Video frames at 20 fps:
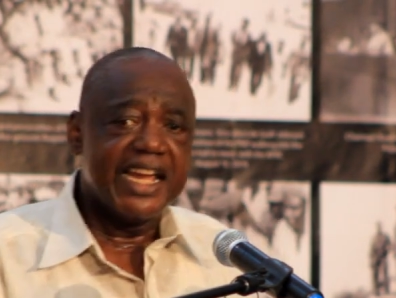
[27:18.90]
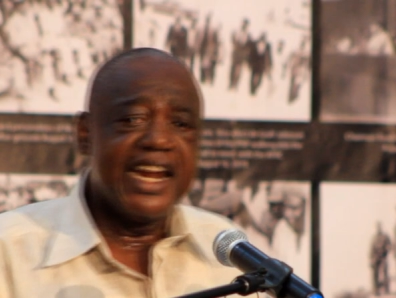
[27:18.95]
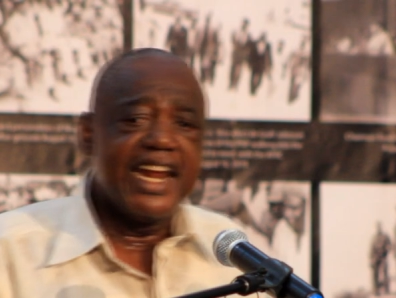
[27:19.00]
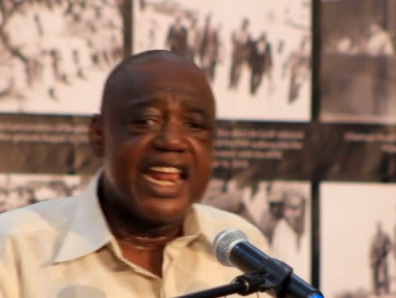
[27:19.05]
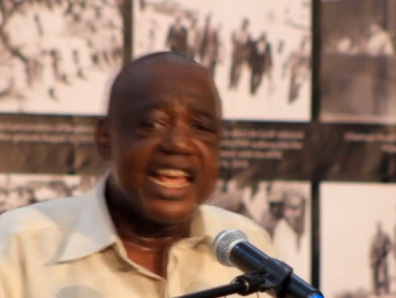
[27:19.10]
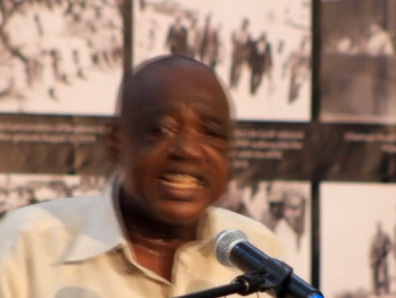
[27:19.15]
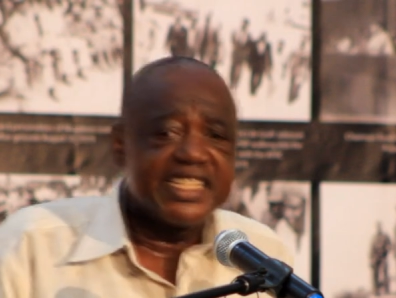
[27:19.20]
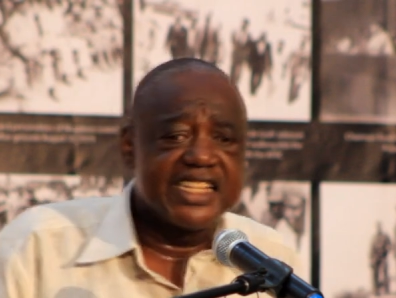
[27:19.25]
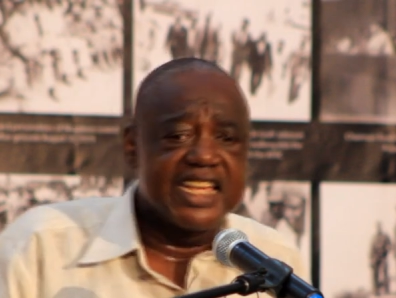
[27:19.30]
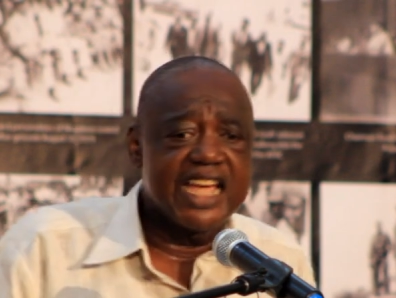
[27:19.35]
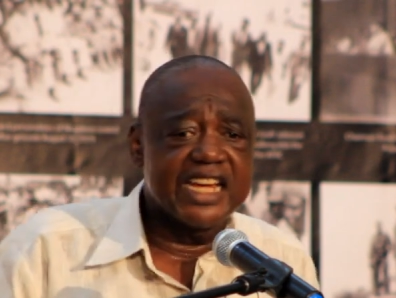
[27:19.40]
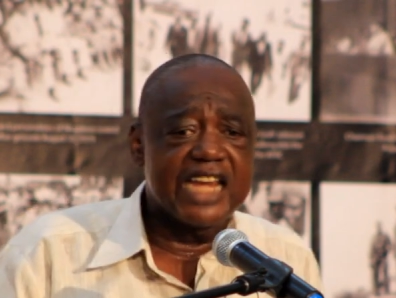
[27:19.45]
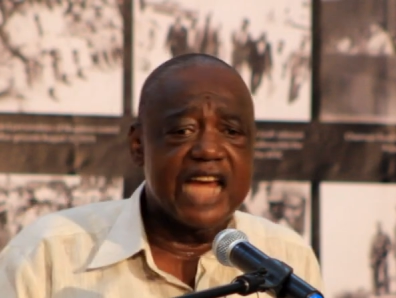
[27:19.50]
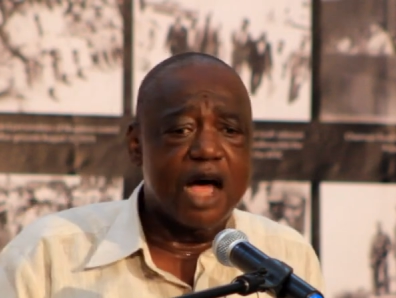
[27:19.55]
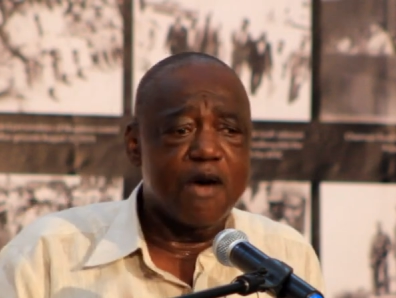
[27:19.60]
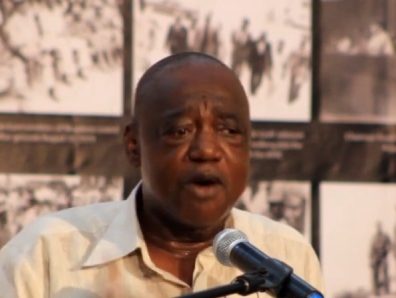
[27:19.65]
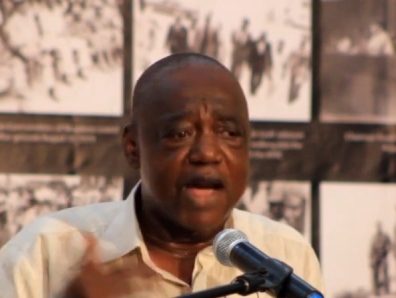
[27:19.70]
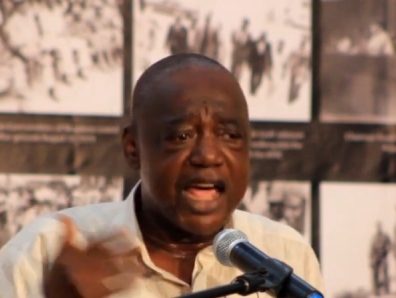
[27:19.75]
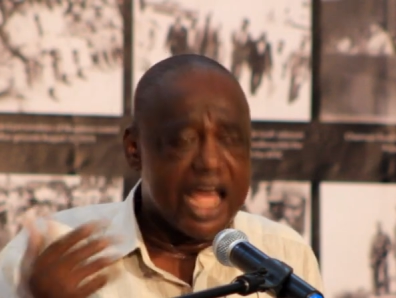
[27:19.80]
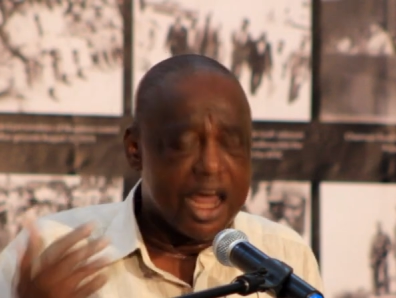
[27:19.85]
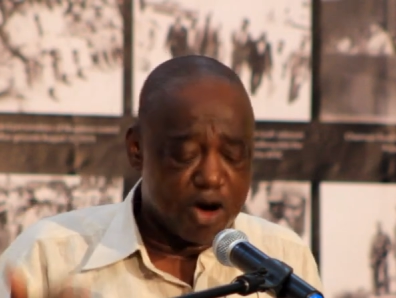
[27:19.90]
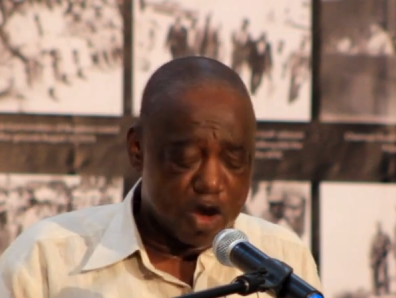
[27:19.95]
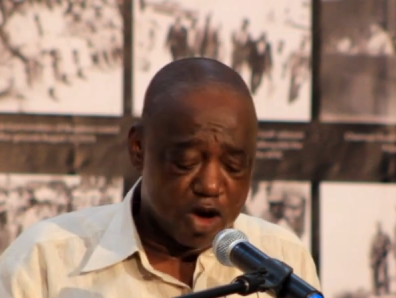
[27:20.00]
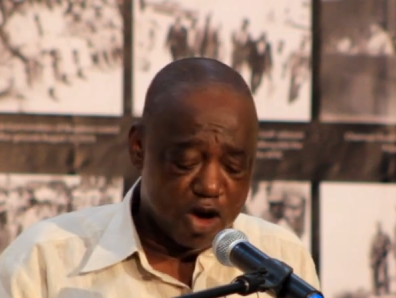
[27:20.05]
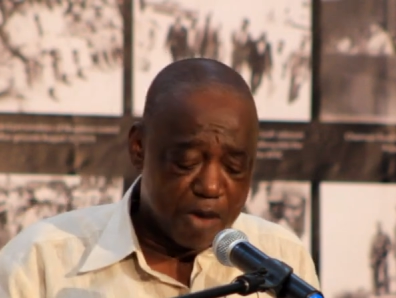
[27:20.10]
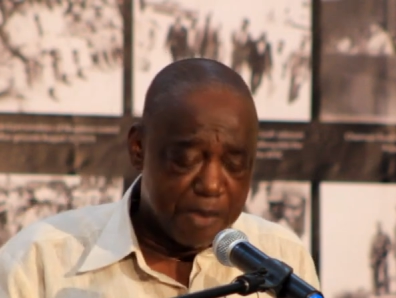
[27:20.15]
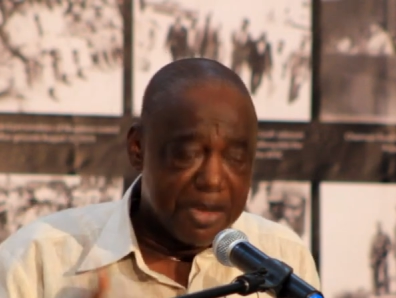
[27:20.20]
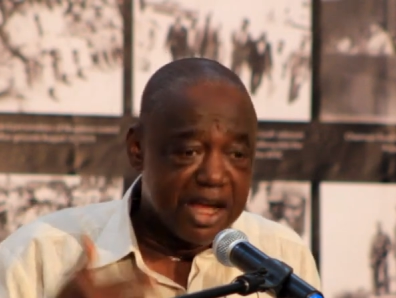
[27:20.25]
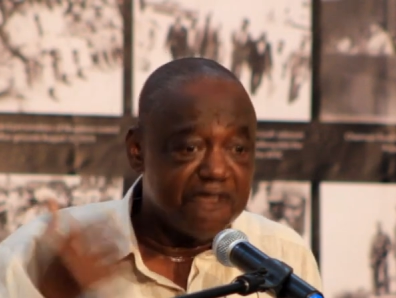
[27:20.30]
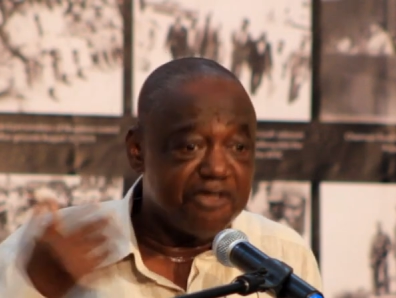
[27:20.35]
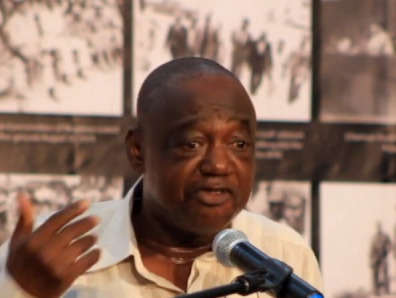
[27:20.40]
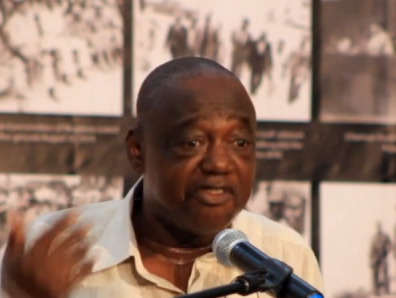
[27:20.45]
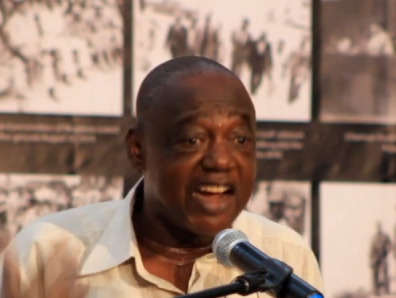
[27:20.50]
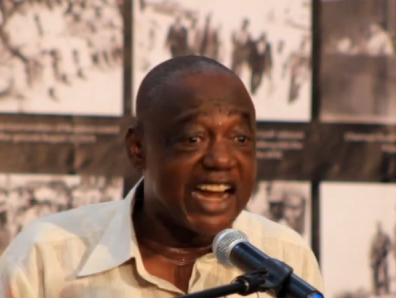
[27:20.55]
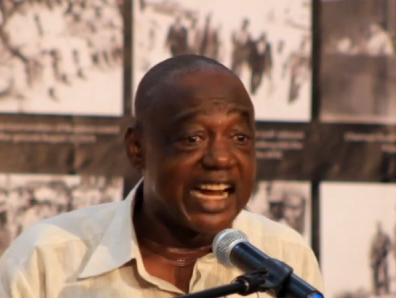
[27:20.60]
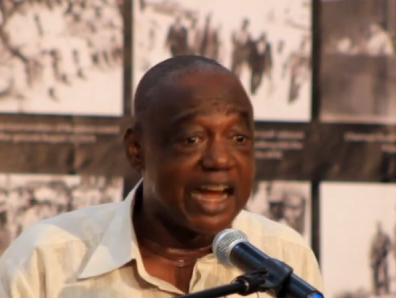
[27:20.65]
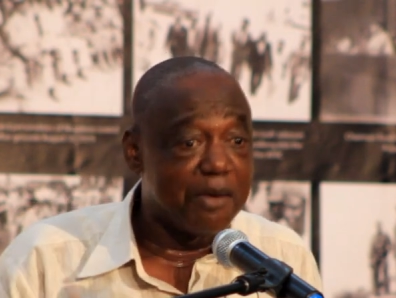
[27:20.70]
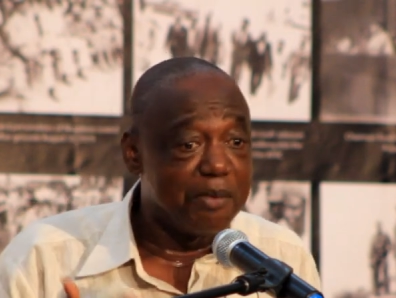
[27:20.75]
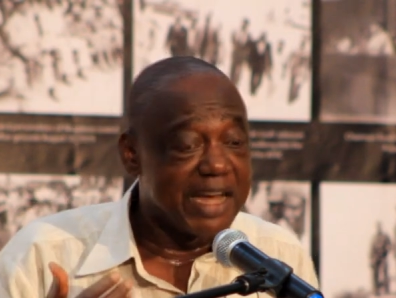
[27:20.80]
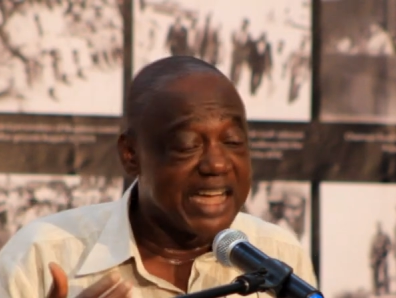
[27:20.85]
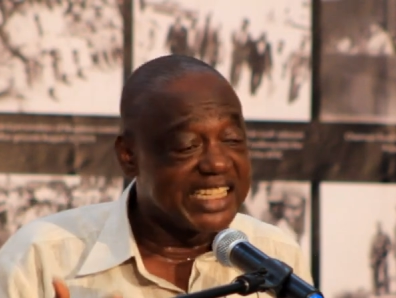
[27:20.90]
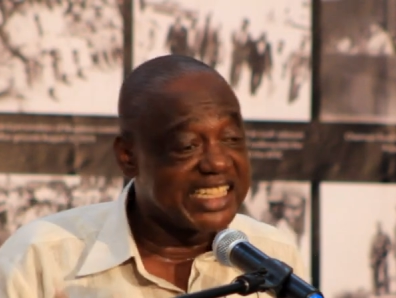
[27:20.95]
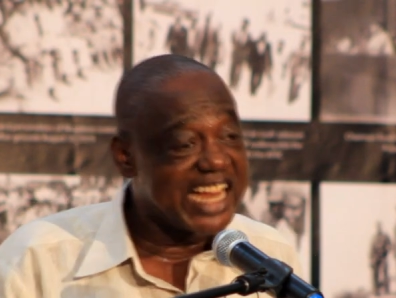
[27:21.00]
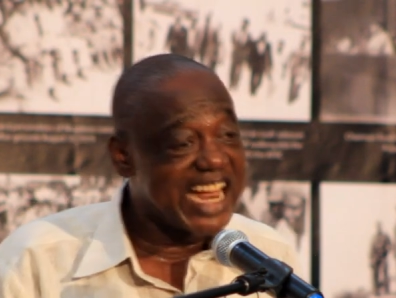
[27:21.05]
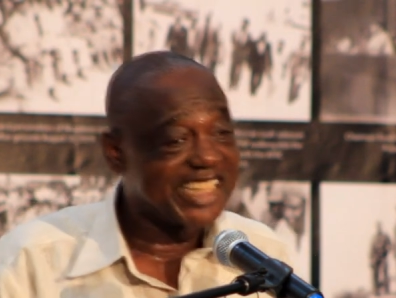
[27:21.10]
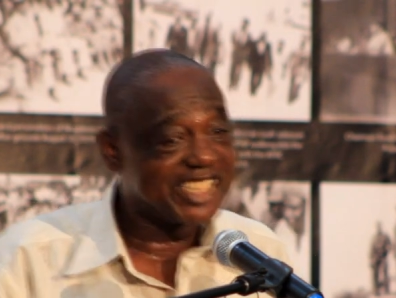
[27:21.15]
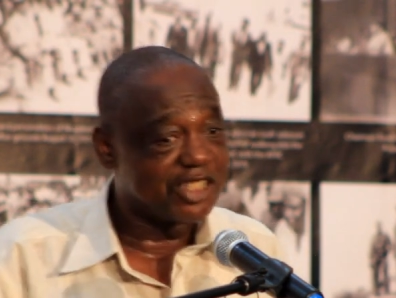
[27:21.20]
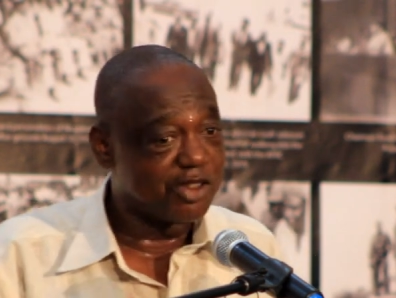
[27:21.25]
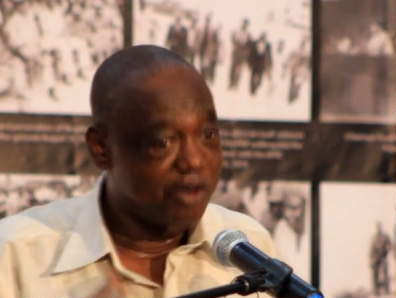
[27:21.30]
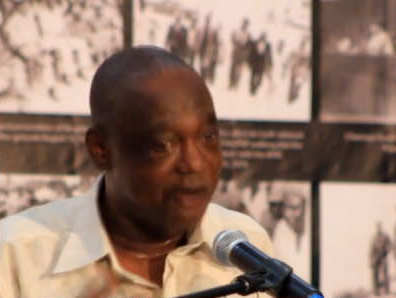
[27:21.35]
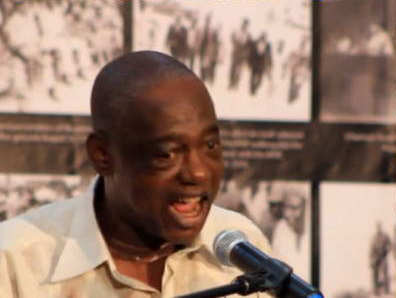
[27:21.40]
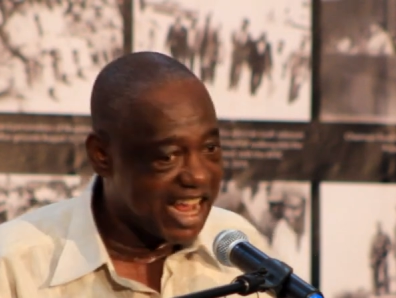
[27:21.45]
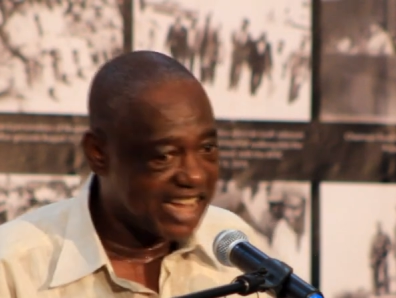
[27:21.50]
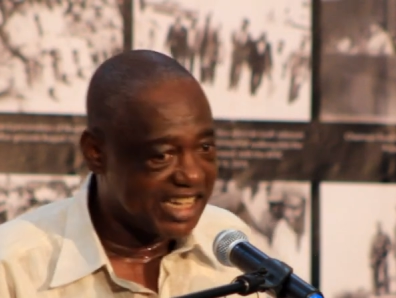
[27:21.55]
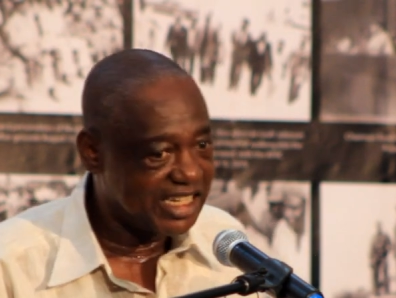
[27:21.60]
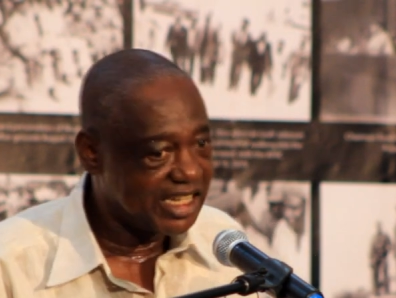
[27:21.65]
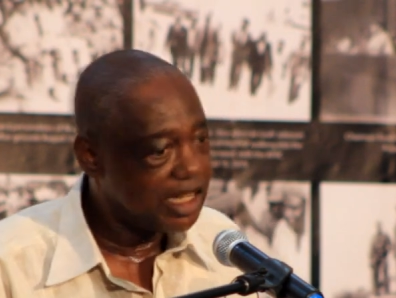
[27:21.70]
Let's get our economic fundamentals right.